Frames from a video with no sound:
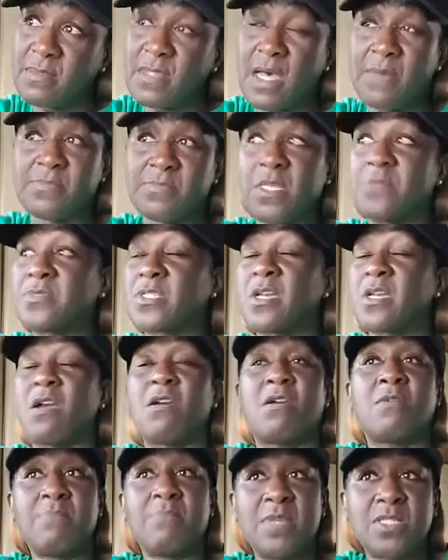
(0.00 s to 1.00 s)
I'm
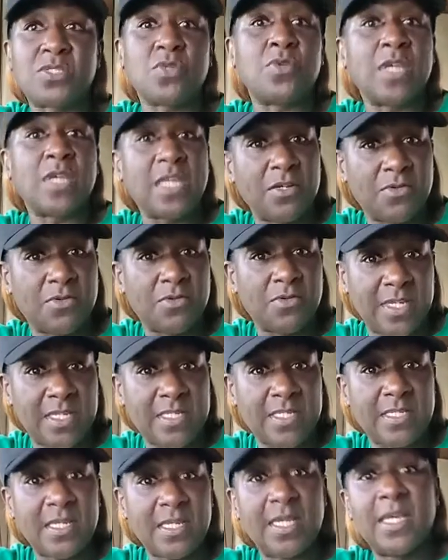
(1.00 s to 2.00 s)
sorry, mental
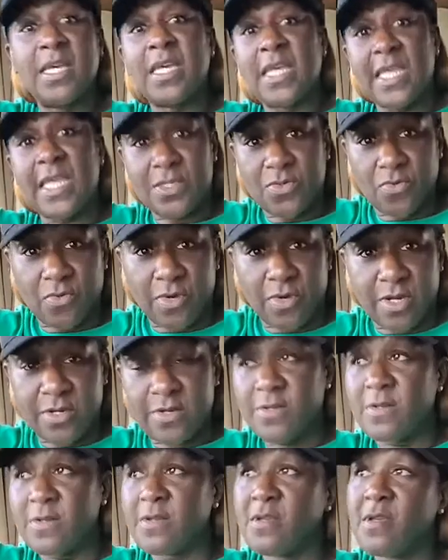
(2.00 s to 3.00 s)
illness is
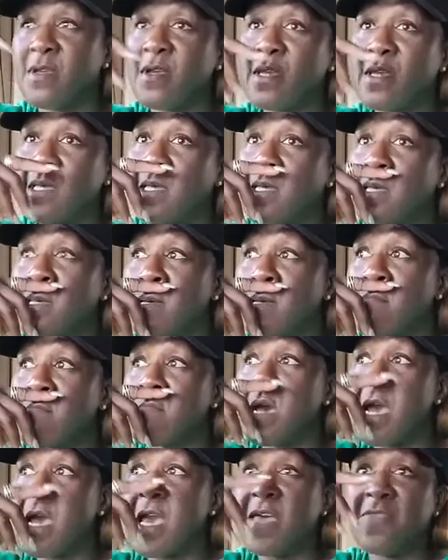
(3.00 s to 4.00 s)
real.
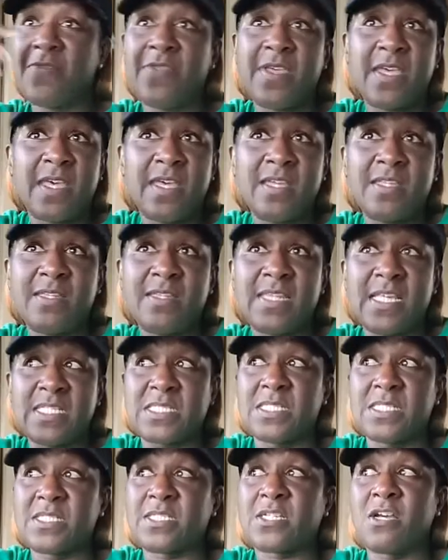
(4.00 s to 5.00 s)
And then
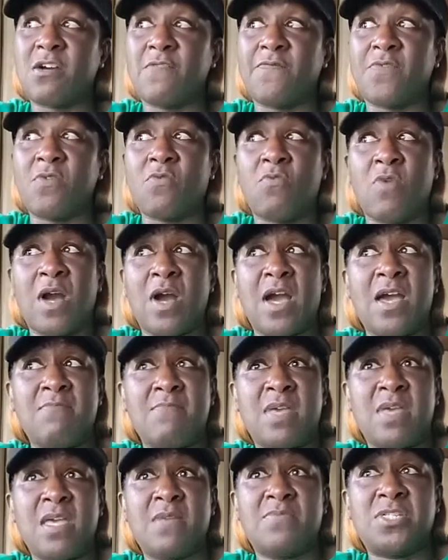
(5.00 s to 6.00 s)
let's discover why
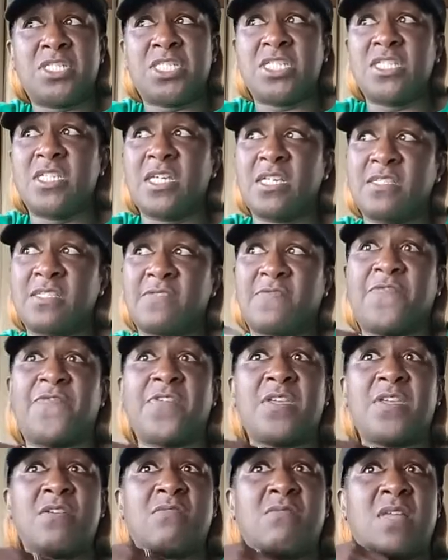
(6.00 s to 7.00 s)
maybe she doesn't
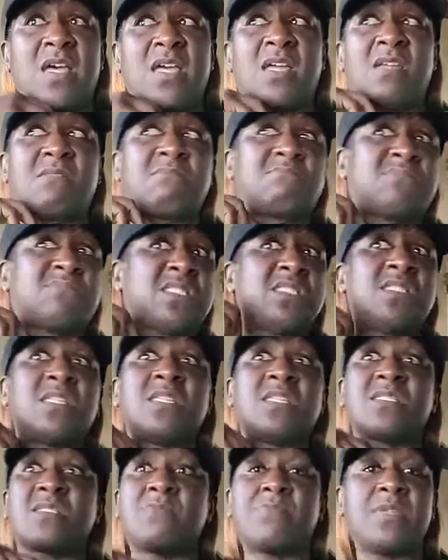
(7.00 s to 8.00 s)
feel like she
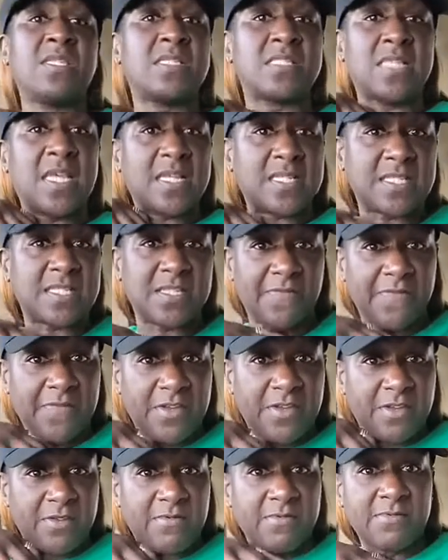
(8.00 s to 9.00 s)
needs to be sexy
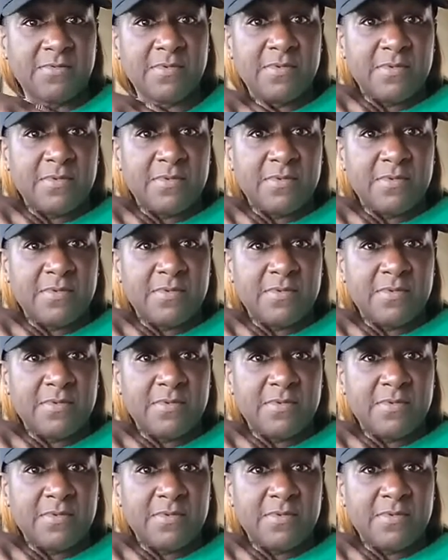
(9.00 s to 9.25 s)
for you.